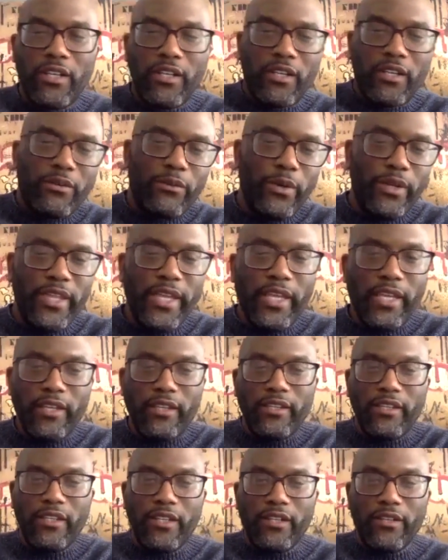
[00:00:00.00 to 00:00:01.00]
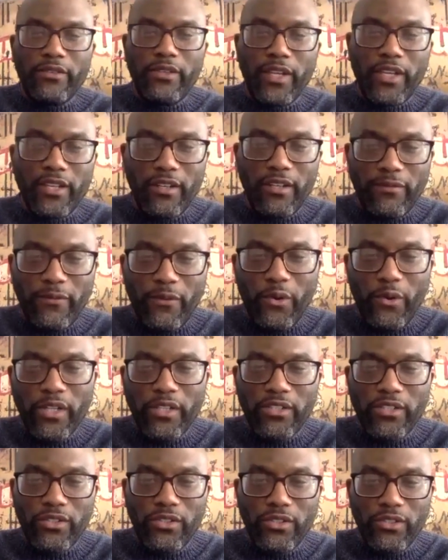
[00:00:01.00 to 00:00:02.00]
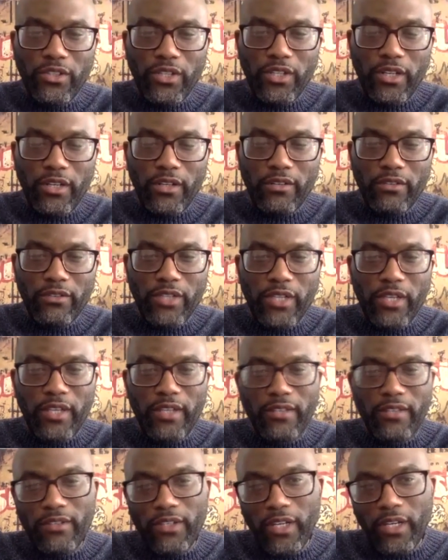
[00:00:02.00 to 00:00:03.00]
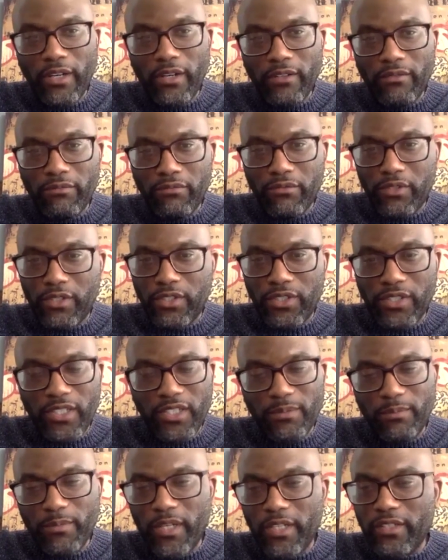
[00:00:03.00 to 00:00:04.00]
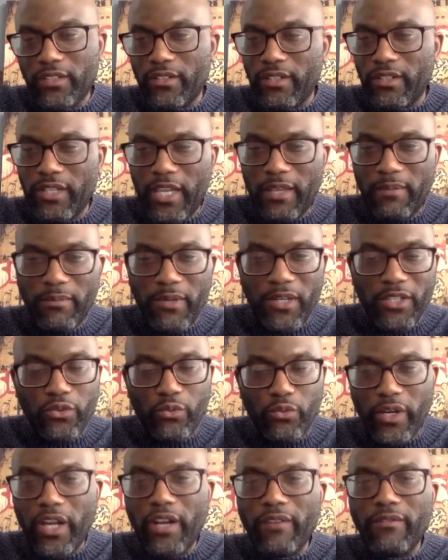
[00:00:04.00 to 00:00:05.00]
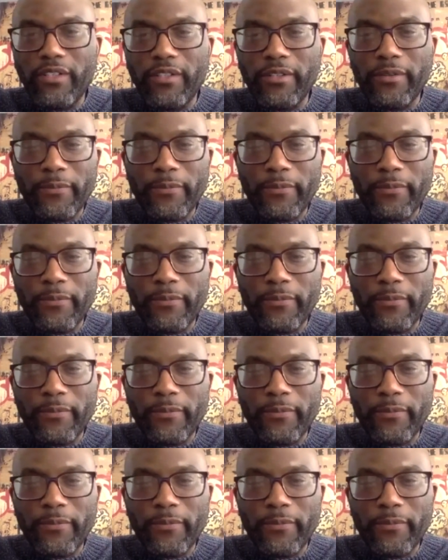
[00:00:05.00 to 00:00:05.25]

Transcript: they can afford to, take, the 6 months, the 8 months, or whatever.